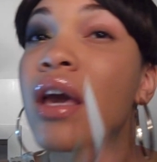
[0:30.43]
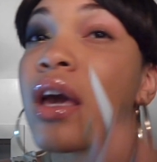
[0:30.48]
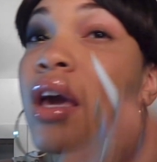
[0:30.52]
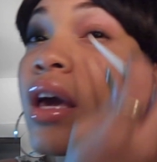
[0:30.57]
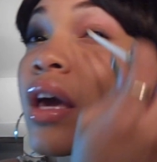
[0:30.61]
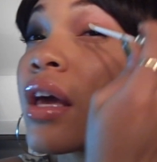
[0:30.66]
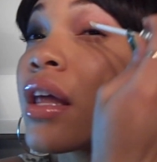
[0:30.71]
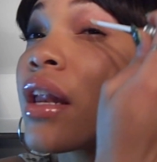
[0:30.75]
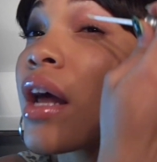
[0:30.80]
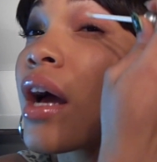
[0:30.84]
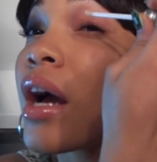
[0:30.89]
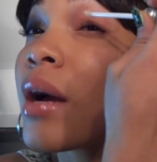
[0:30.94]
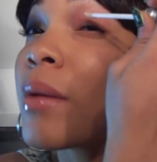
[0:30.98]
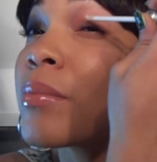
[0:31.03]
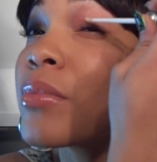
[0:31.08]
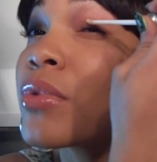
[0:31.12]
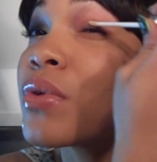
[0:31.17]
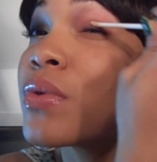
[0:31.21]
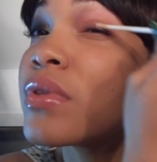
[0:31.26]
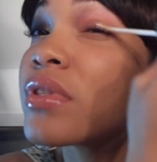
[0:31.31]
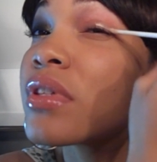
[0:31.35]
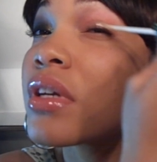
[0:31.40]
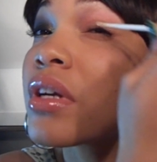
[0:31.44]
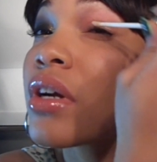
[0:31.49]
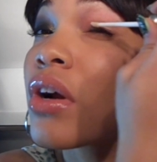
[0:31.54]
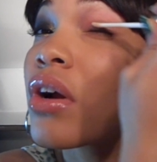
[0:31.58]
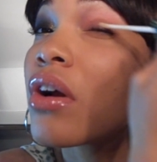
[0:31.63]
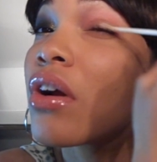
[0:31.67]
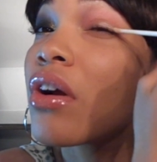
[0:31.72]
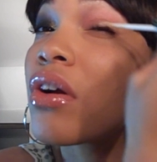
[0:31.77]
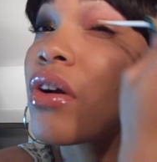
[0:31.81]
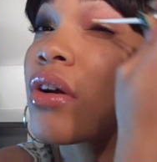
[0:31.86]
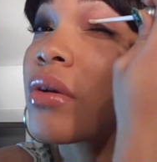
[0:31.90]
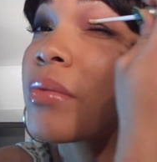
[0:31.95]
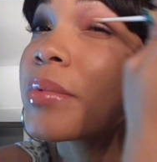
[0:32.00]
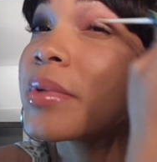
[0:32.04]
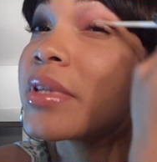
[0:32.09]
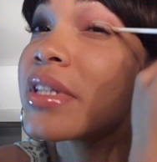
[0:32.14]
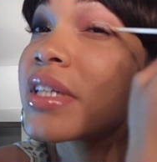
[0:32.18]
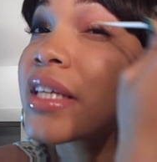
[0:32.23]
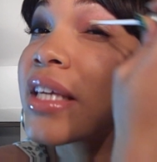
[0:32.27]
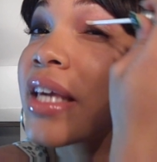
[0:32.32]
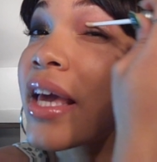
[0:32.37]
and I'm using
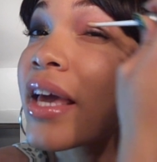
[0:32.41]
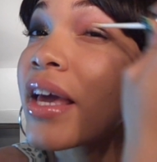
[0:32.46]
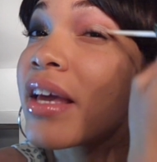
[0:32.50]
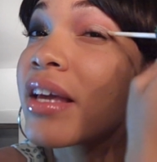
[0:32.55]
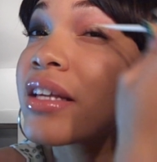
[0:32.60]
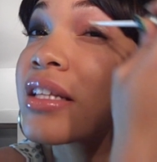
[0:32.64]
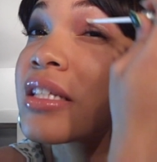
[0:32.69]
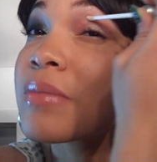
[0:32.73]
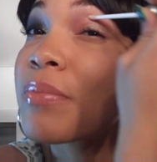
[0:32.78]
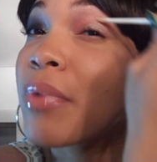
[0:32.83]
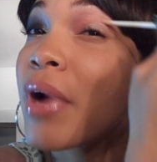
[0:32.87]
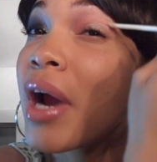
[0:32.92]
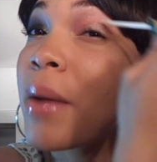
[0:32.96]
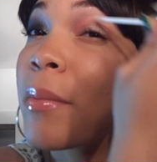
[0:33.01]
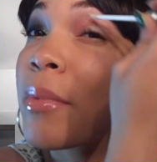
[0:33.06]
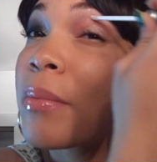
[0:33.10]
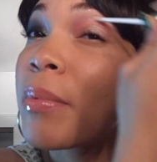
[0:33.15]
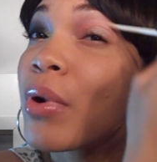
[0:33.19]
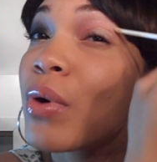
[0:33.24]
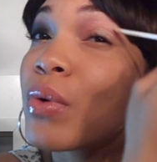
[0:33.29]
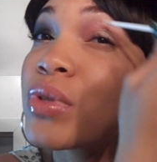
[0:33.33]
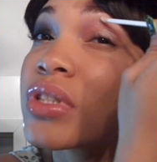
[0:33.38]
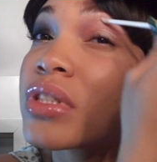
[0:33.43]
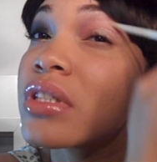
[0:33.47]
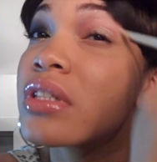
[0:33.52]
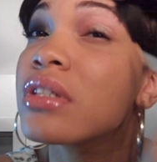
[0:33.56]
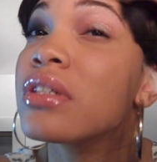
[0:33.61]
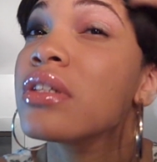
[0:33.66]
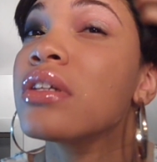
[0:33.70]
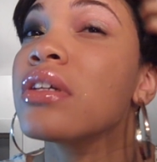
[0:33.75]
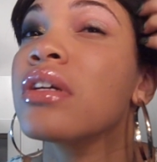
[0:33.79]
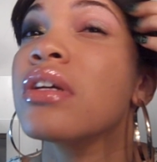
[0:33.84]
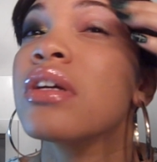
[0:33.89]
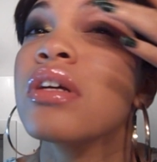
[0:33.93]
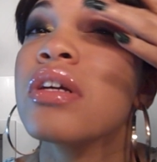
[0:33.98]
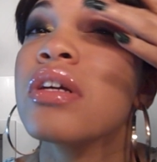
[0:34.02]
Urban Decay's Primer Potion.